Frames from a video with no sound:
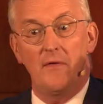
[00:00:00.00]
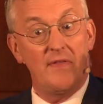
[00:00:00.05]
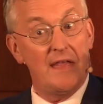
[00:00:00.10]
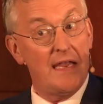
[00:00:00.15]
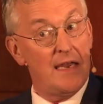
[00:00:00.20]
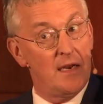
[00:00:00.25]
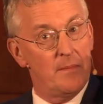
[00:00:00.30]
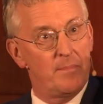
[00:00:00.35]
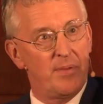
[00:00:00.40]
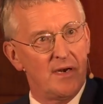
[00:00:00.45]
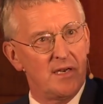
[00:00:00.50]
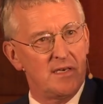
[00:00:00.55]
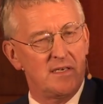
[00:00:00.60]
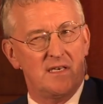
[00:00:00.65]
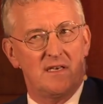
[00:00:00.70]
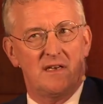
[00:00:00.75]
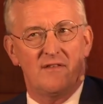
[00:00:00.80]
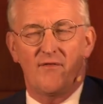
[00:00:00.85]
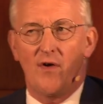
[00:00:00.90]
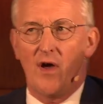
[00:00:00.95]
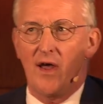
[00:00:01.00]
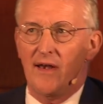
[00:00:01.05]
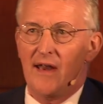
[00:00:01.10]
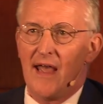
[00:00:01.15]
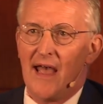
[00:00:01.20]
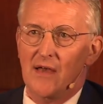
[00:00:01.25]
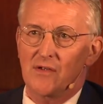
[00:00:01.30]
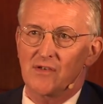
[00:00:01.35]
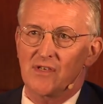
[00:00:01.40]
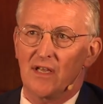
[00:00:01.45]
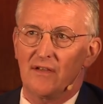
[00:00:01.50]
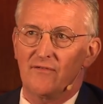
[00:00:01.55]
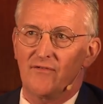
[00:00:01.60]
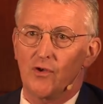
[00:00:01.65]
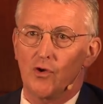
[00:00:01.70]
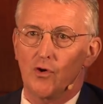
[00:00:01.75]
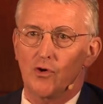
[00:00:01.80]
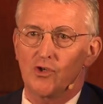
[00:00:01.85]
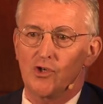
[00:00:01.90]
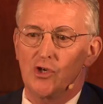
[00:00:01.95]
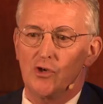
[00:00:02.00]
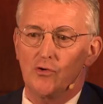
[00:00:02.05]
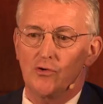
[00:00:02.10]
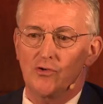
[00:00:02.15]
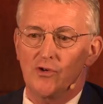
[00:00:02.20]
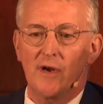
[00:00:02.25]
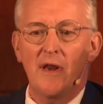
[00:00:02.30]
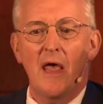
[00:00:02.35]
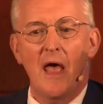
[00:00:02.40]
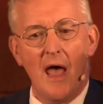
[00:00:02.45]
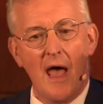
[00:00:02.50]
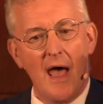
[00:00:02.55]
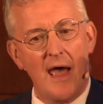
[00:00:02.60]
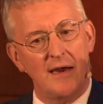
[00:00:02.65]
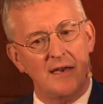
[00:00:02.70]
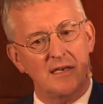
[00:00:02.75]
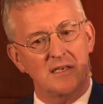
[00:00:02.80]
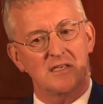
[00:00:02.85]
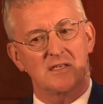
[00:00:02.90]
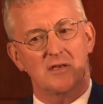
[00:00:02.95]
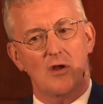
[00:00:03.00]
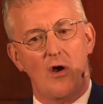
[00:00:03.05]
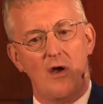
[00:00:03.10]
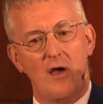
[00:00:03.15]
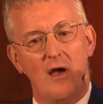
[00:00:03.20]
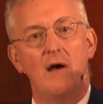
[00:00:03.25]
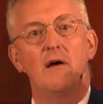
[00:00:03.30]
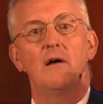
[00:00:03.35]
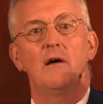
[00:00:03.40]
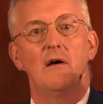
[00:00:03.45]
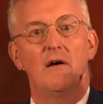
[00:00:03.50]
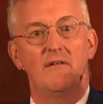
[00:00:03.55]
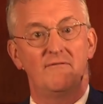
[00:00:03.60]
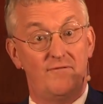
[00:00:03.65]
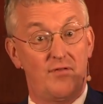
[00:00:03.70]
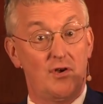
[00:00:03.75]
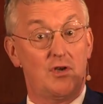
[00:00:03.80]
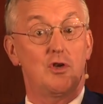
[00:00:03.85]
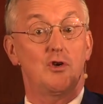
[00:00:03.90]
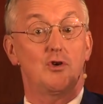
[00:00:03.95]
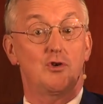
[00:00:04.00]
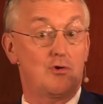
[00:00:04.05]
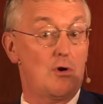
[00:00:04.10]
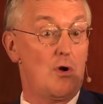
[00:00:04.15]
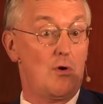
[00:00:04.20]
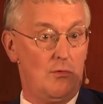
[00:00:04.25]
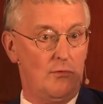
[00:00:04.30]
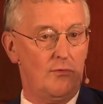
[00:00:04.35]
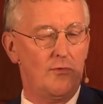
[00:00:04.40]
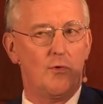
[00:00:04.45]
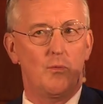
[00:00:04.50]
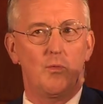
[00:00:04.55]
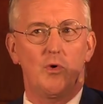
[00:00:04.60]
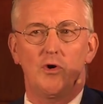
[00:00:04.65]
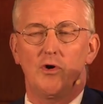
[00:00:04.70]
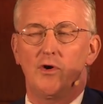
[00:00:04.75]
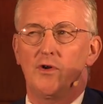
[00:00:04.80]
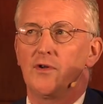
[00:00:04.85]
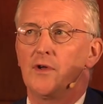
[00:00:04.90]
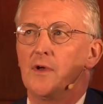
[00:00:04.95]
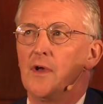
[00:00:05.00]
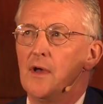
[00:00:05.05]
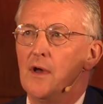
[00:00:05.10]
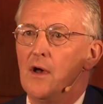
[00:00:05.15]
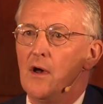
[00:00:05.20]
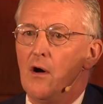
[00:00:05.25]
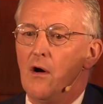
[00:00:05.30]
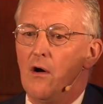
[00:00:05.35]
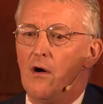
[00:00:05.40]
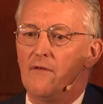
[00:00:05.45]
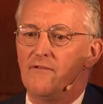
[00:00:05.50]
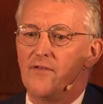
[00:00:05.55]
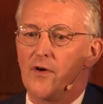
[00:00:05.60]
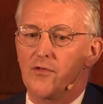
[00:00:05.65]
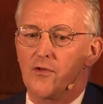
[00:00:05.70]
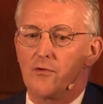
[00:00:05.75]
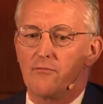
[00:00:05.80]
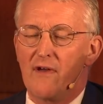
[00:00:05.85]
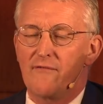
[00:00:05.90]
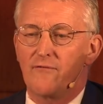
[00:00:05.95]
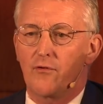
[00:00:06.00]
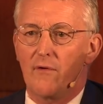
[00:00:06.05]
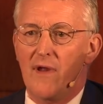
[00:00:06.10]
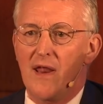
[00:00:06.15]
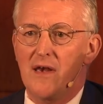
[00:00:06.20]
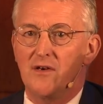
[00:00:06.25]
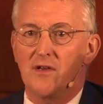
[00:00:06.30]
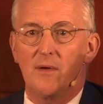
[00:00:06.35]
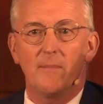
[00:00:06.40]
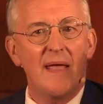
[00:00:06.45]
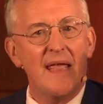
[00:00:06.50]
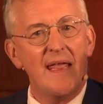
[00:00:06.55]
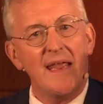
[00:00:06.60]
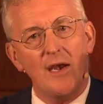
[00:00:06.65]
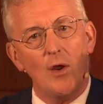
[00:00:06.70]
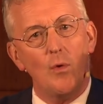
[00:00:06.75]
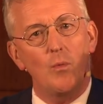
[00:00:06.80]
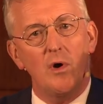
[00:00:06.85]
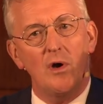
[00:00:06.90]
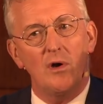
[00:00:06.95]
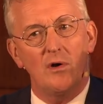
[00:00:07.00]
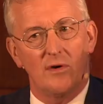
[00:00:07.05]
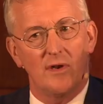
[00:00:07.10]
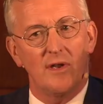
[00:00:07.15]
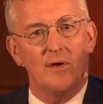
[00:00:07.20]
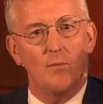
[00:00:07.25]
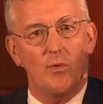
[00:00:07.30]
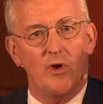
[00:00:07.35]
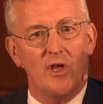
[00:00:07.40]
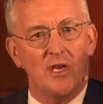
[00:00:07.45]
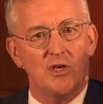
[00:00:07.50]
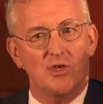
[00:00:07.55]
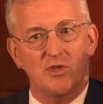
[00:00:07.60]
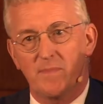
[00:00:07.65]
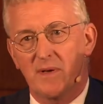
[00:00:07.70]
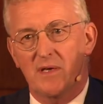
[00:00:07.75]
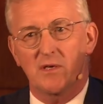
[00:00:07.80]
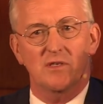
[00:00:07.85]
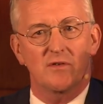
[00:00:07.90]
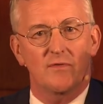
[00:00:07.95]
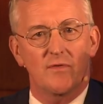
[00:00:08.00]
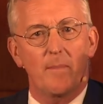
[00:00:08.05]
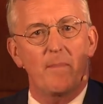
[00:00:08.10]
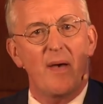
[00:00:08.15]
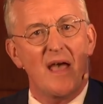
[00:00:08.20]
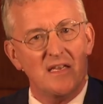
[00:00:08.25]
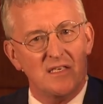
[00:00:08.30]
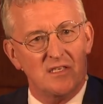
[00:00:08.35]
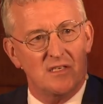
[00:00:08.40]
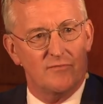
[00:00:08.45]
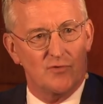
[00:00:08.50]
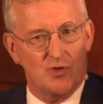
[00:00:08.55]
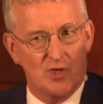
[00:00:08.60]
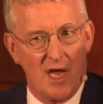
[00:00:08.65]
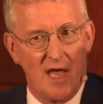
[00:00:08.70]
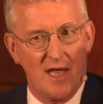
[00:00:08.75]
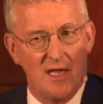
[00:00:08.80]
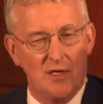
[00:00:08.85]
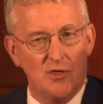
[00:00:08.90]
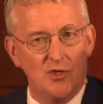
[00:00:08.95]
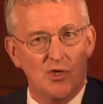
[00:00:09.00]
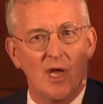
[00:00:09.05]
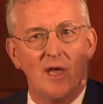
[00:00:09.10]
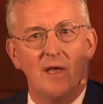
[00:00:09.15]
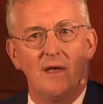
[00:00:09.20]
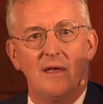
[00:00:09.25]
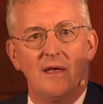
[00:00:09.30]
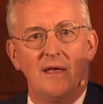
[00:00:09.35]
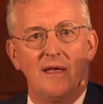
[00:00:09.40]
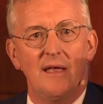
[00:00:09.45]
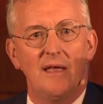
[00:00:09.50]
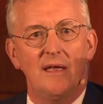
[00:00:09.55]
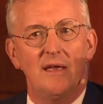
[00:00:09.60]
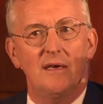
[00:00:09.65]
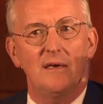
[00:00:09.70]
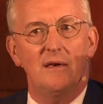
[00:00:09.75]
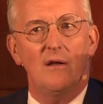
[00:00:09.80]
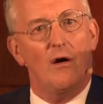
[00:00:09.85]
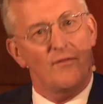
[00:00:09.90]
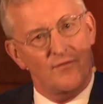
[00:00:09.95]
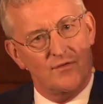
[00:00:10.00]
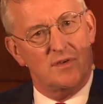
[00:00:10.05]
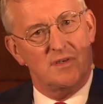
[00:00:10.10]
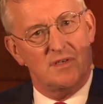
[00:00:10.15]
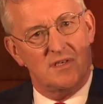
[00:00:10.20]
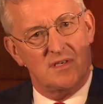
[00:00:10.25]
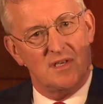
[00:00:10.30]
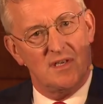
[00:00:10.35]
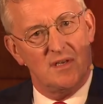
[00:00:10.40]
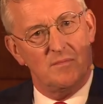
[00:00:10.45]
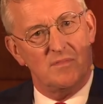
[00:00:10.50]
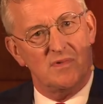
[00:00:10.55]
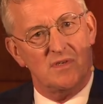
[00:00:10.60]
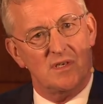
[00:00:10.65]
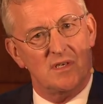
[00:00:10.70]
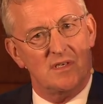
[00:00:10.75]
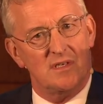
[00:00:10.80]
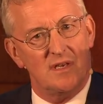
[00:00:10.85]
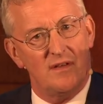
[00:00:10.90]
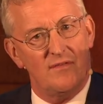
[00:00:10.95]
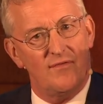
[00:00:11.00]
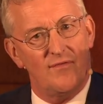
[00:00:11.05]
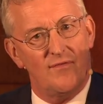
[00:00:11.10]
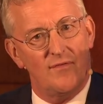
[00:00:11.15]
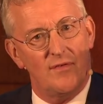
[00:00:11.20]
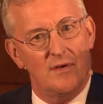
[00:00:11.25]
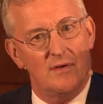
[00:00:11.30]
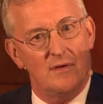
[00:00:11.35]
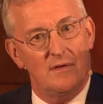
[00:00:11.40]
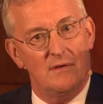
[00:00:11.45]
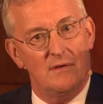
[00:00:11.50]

the inability to find housing for your children, and a desire for control, the word of the referendum, in a world in which, because of the pace of change, it often seems as if,